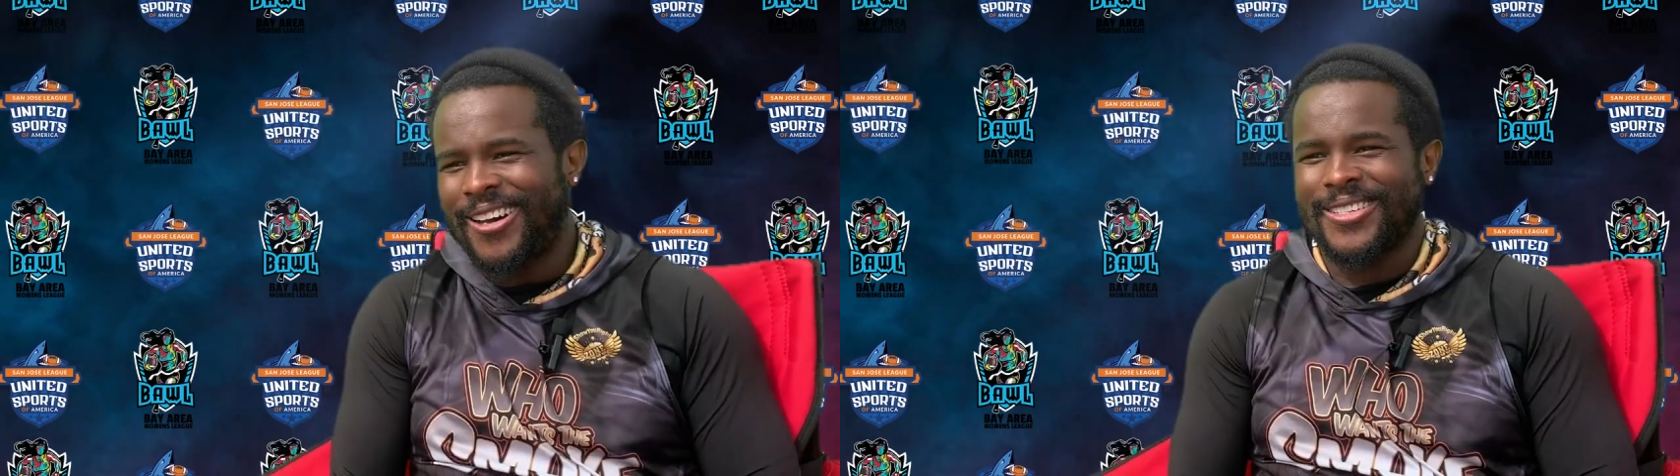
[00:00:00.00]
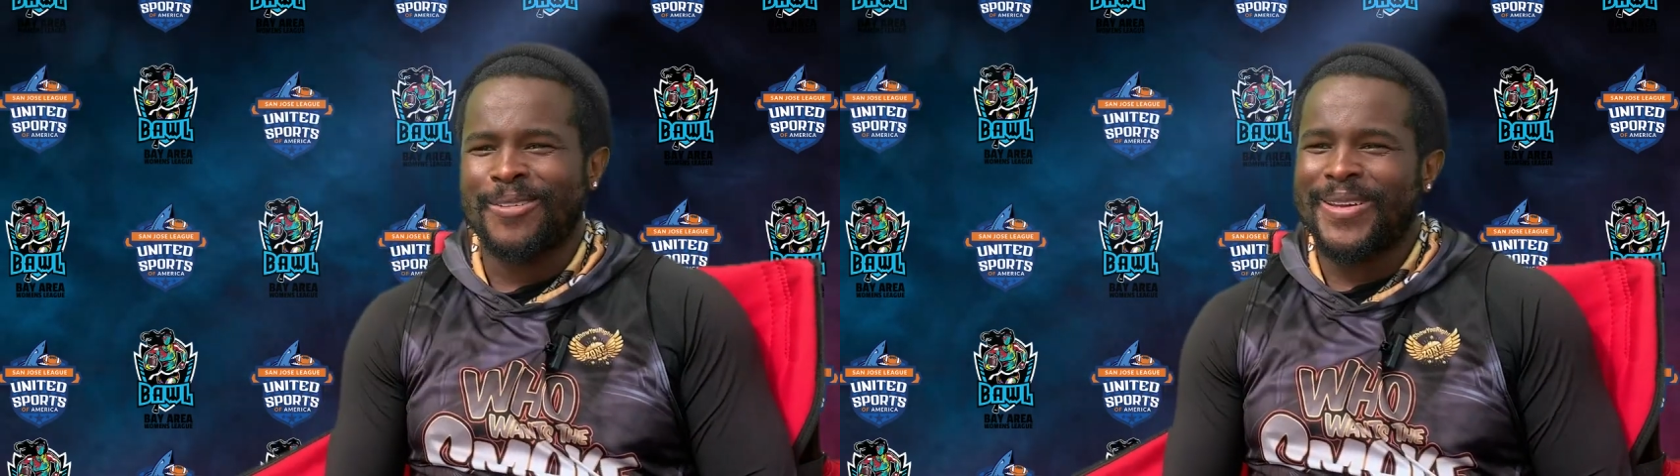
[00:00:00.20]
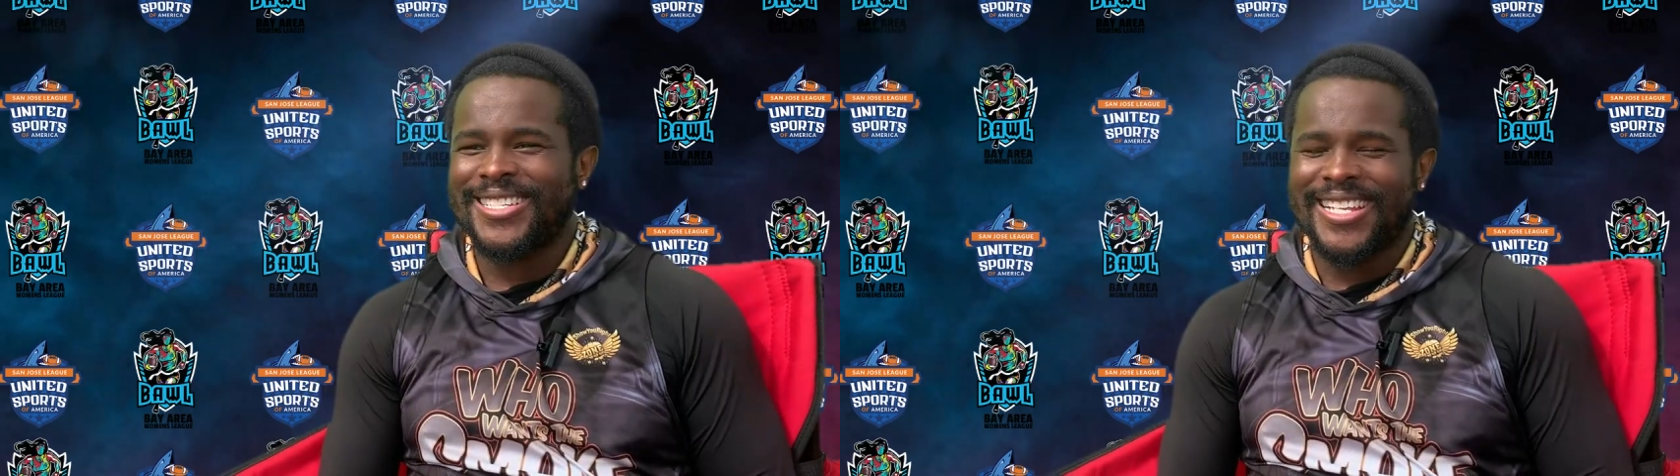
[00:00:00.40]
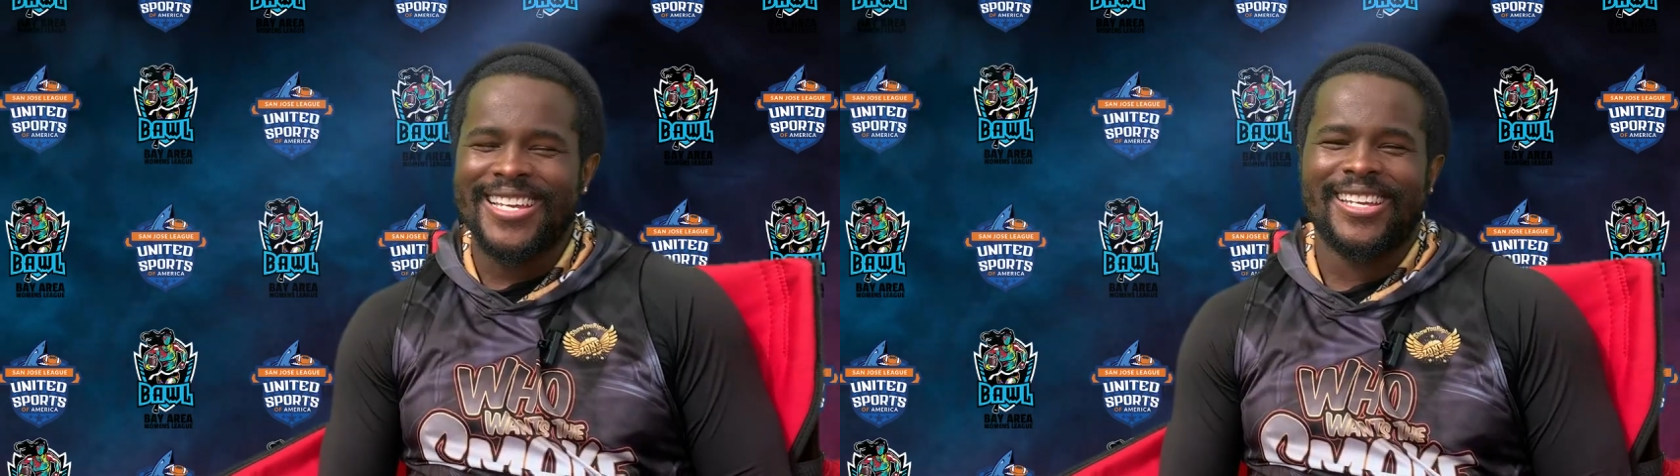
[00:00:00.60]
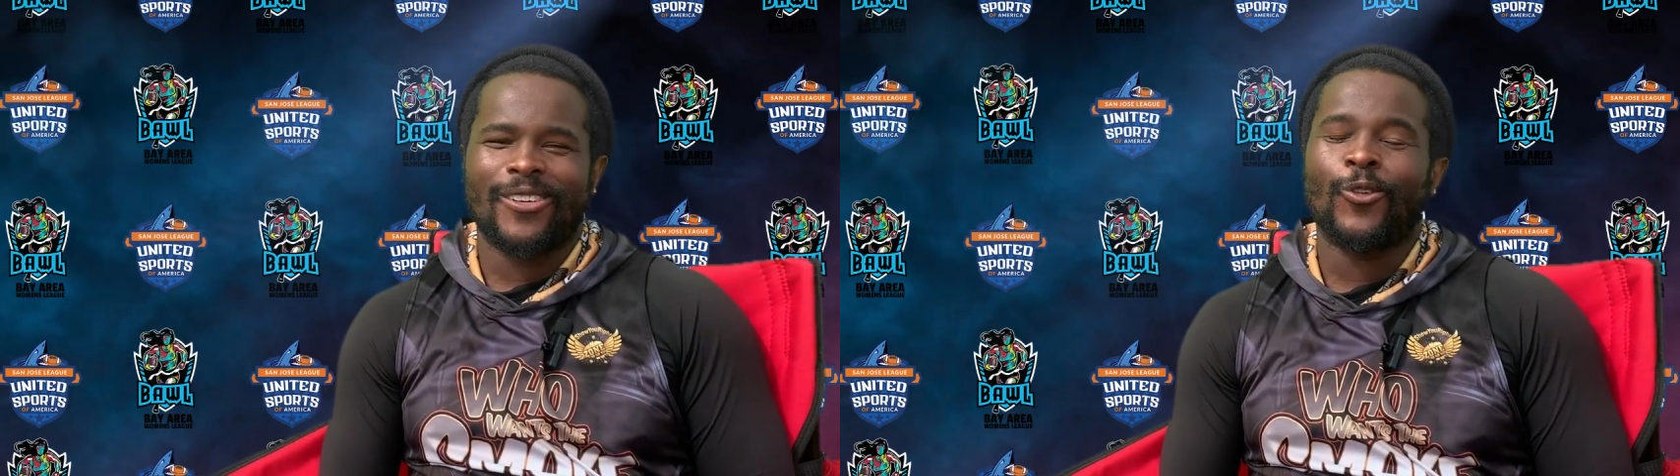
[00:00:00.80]
Oh, it's the best
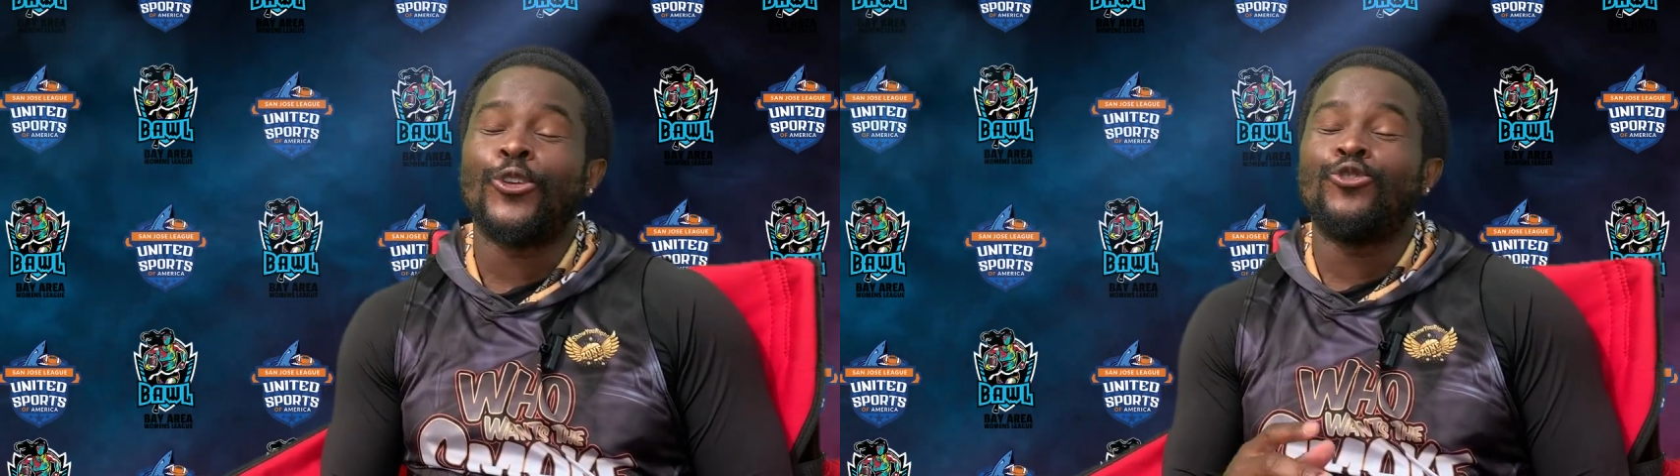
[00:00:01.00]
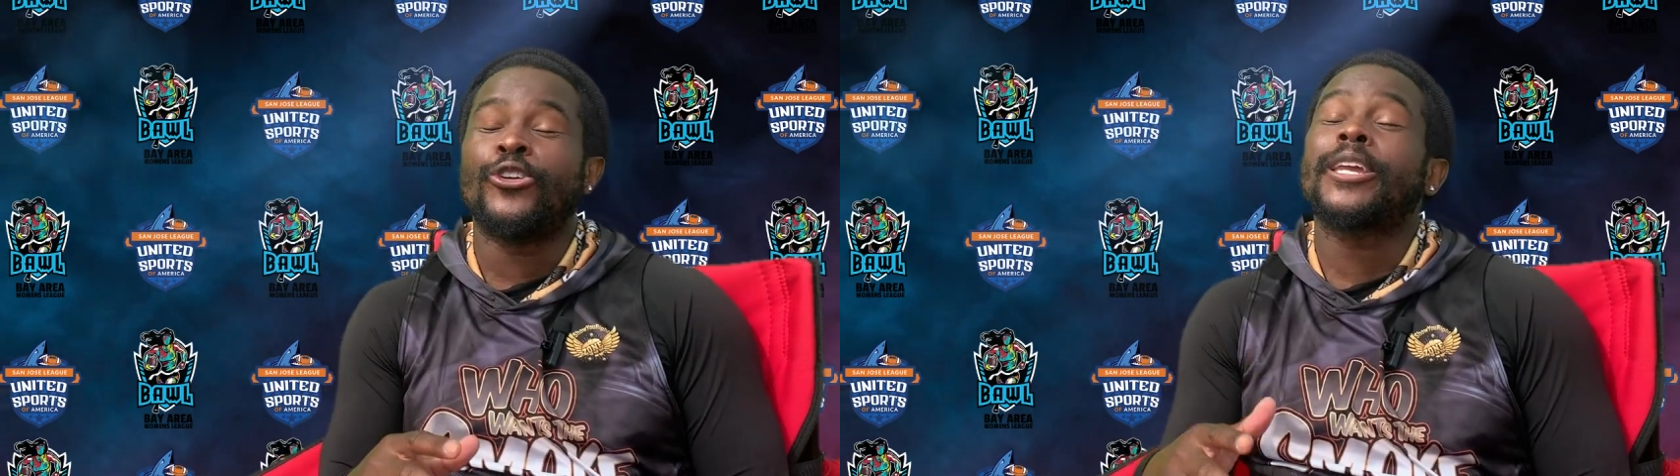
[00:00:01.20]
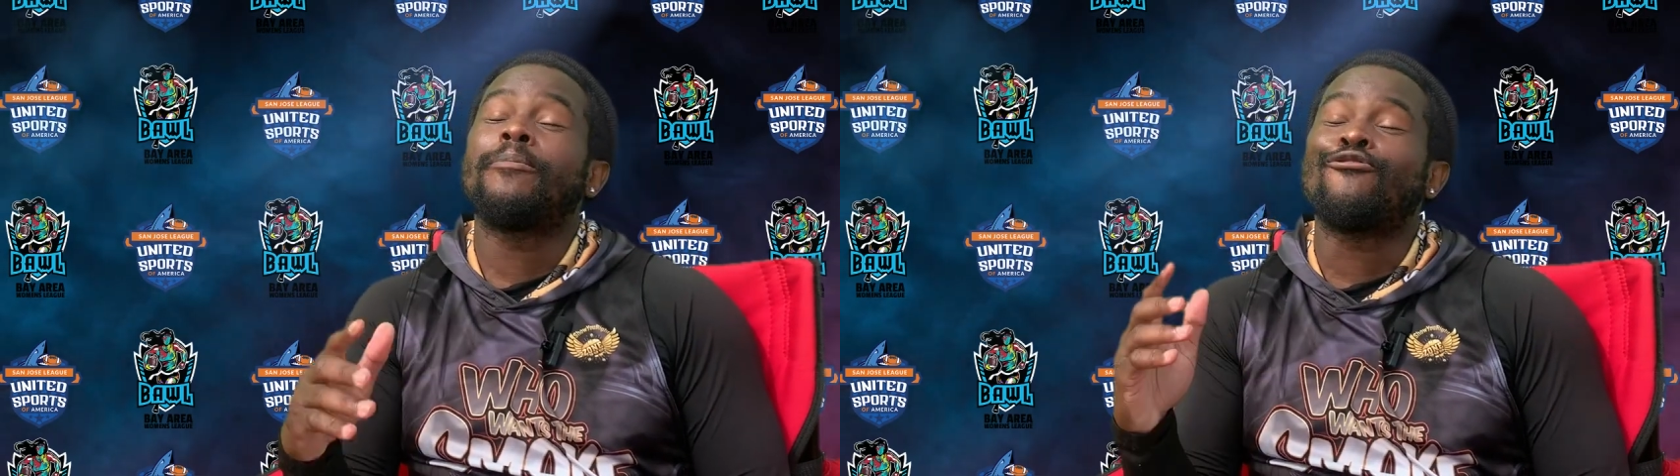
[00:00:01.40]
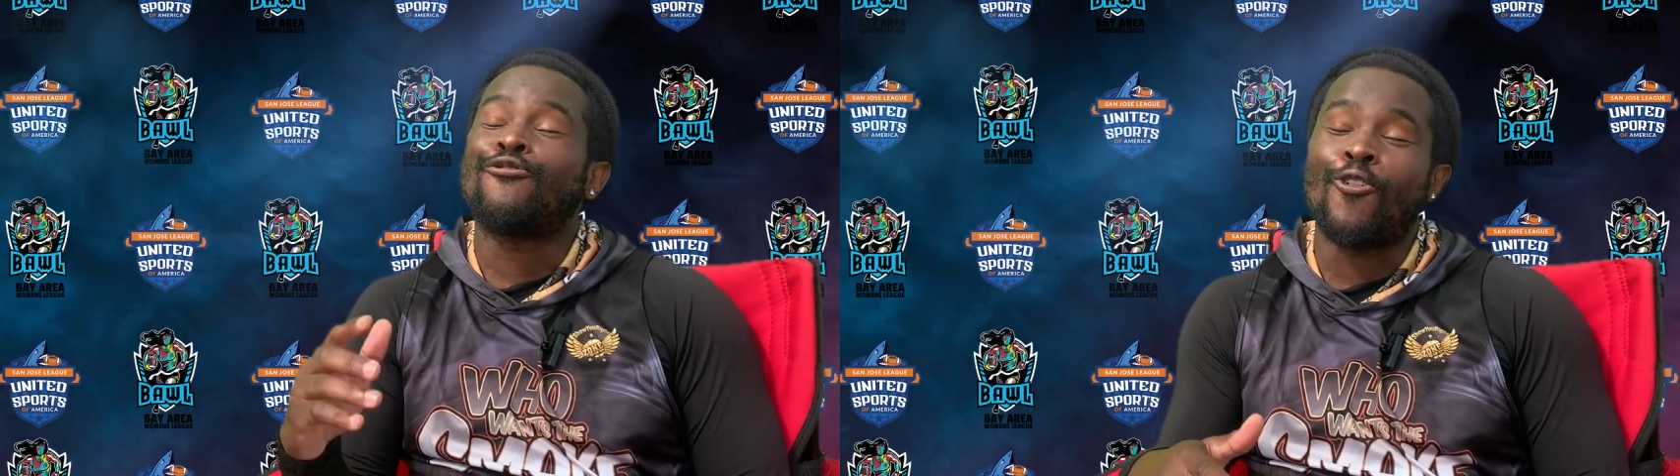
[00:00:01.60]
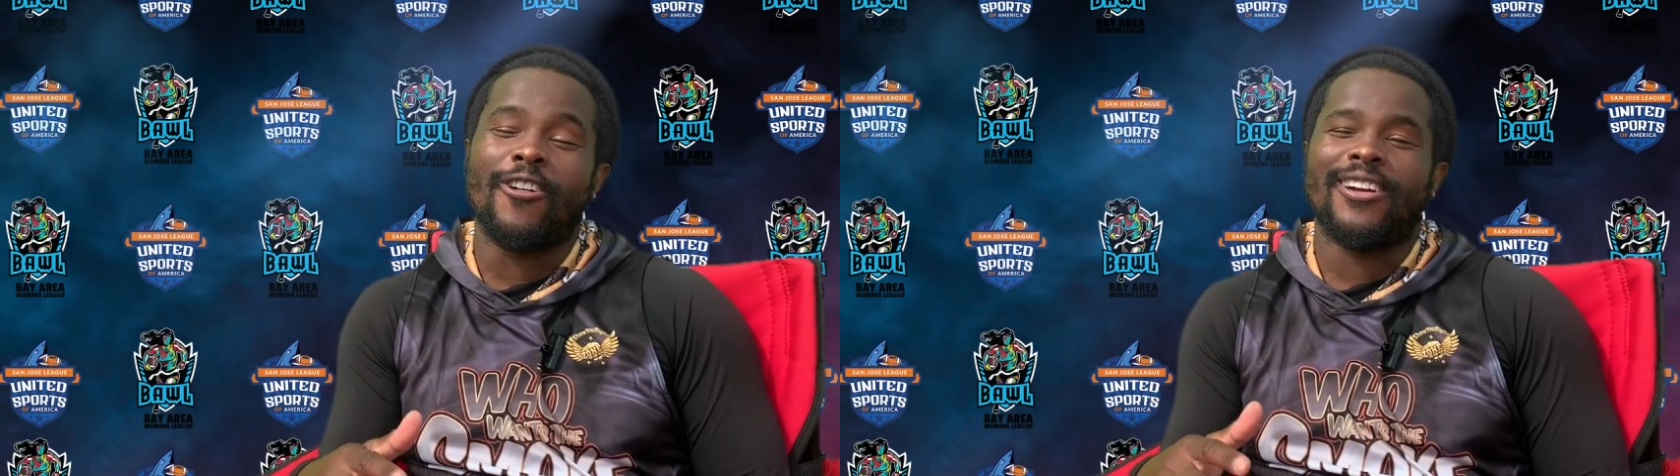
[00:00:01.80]
thing. Well, you drink it
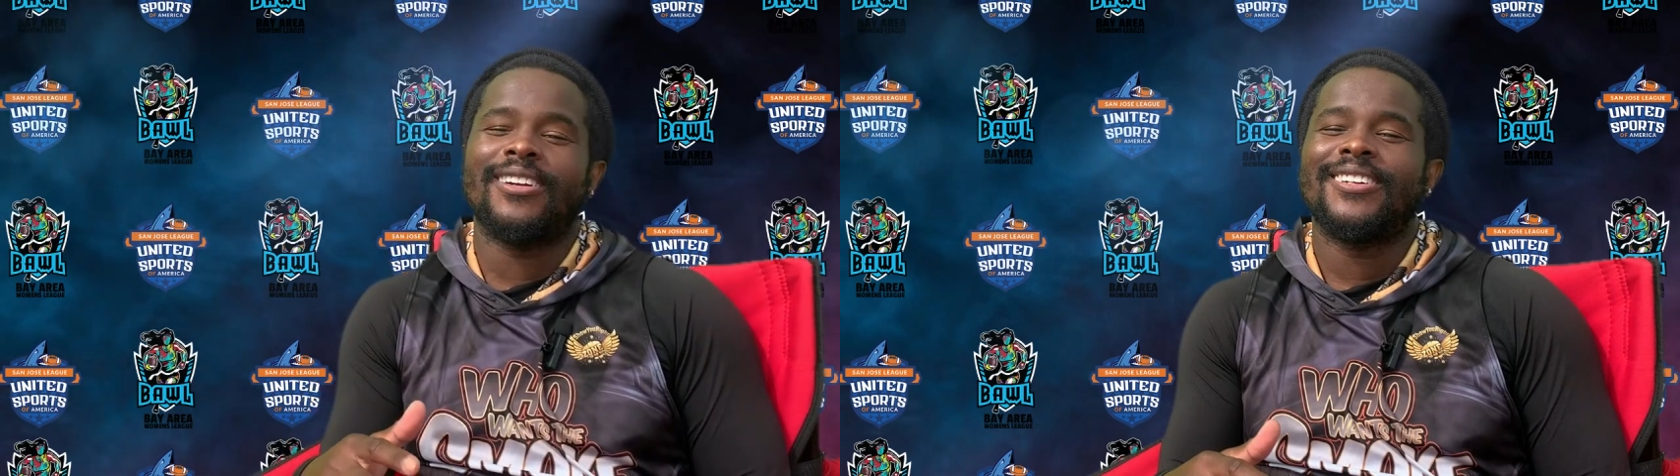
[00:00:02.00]
before.